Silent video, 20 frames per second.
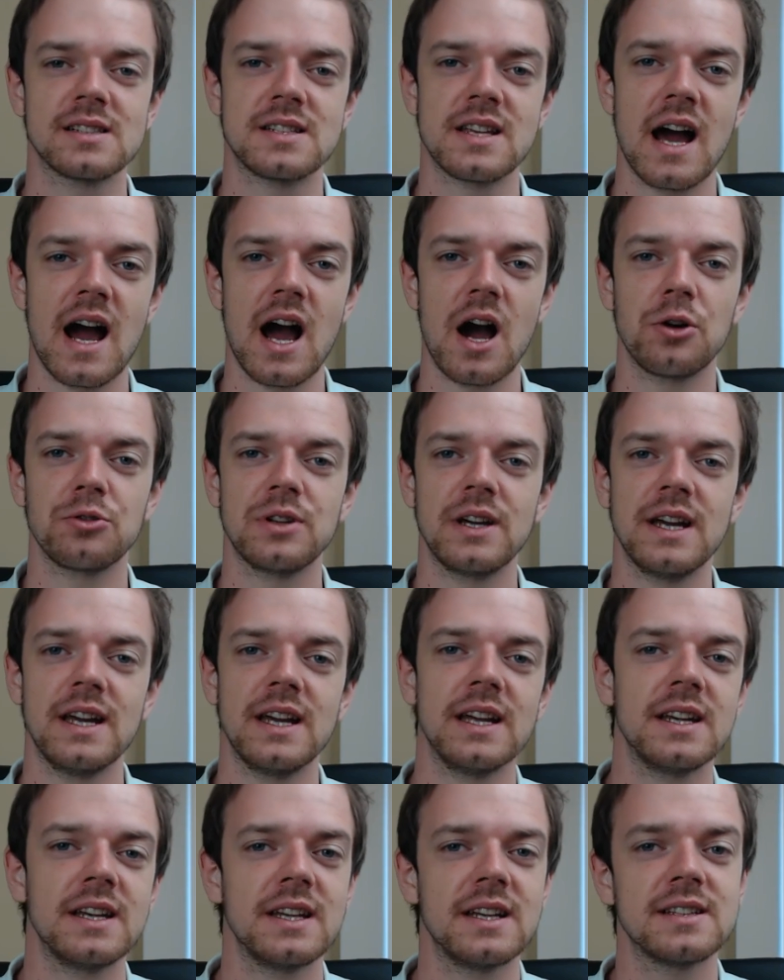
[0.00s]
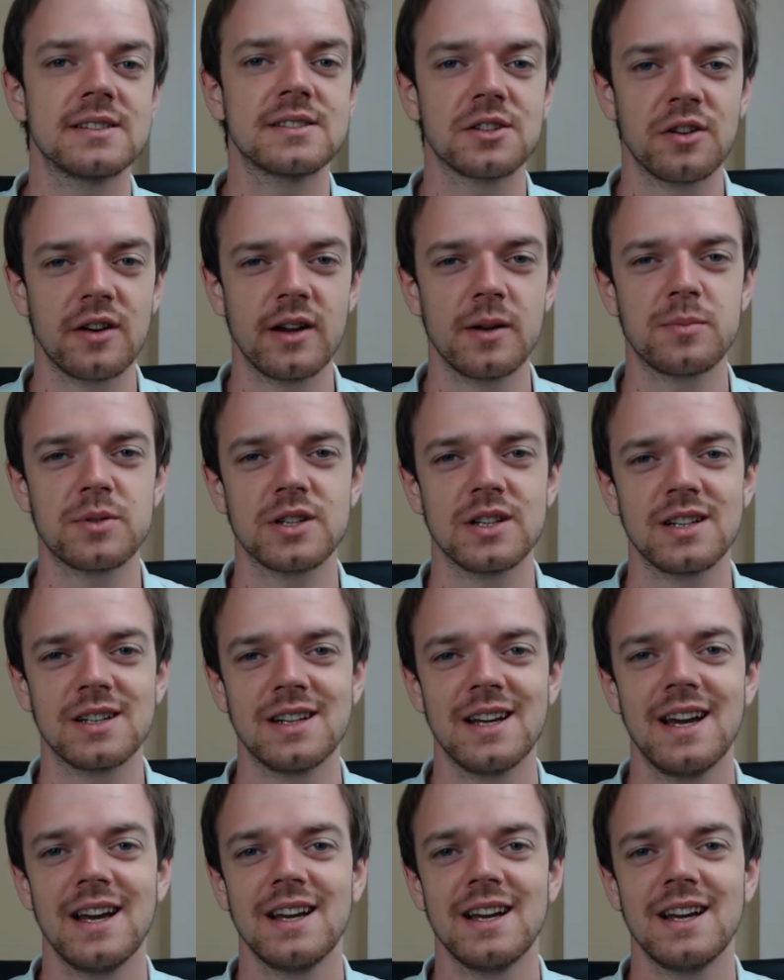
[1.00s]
down in the description.